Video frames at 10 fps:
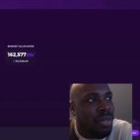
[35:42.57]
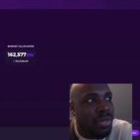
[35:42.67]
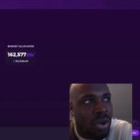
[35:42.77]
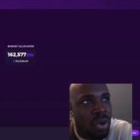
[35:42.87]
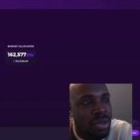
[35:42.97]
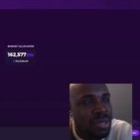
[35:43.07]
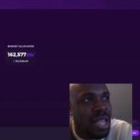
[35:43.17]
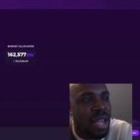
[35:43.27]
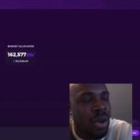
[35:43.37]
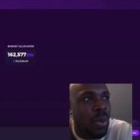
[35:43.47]
The cons
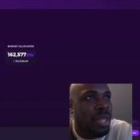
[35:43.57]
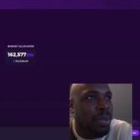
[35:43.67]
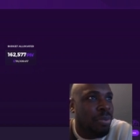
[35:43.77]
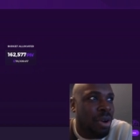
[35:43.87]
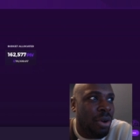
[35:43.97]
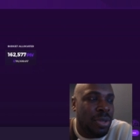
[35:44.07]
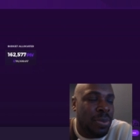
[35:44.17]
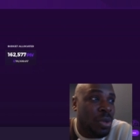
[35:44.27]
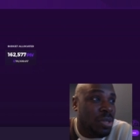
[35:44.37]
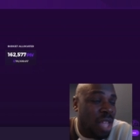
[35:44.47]
outweigh the pros,
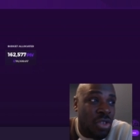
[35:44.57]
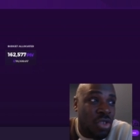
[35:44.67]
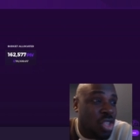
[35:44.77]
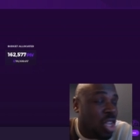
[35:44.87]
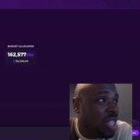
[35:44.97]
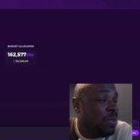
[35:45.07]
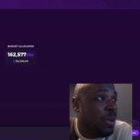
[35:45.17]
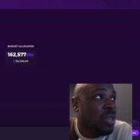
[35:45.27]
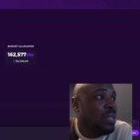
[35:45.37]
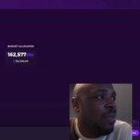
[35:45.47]
because just
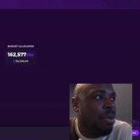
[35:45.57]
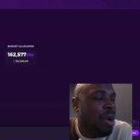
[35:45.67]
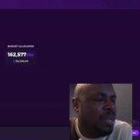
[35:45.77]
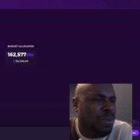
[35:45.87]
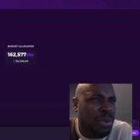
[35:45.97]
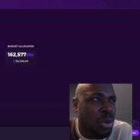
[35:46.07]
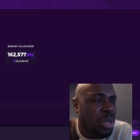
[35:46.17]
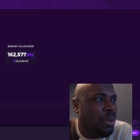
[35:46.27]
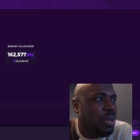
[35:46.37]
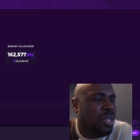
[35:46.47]
because of the price, purely
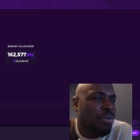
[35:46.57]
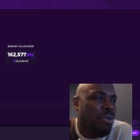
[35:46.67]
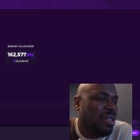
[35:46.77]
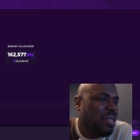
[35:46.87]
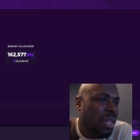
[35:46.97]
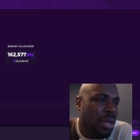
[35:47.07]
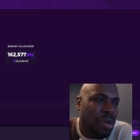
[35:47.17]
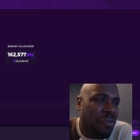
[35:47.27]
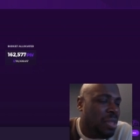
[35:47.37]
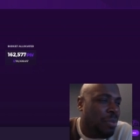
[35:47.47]
because of the price
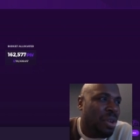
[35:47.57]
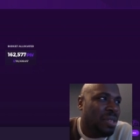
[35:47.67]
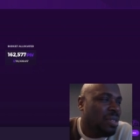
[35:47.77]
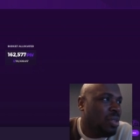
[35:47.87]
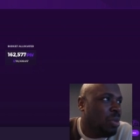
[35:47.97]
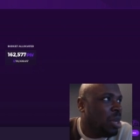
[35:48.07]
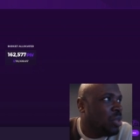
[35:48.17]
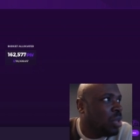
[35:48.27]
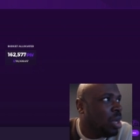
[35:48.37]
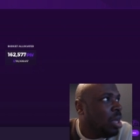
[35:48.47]
alone, I think the price is too much.